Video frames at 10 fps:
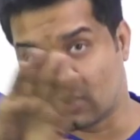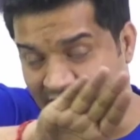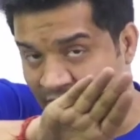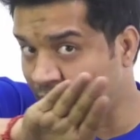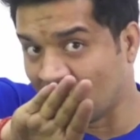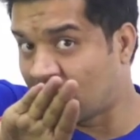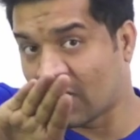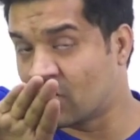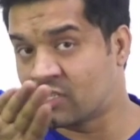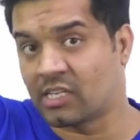This we
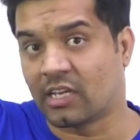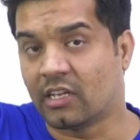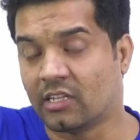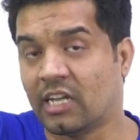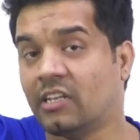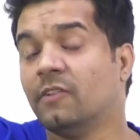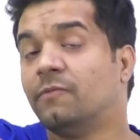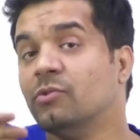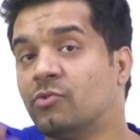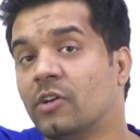cannot say, that
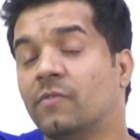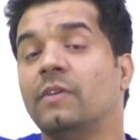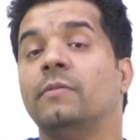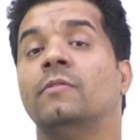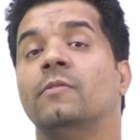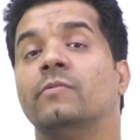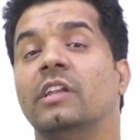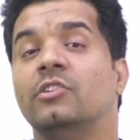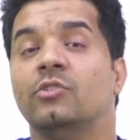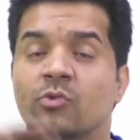in future we
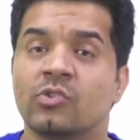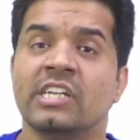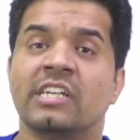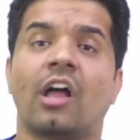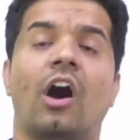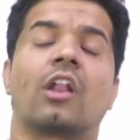will use it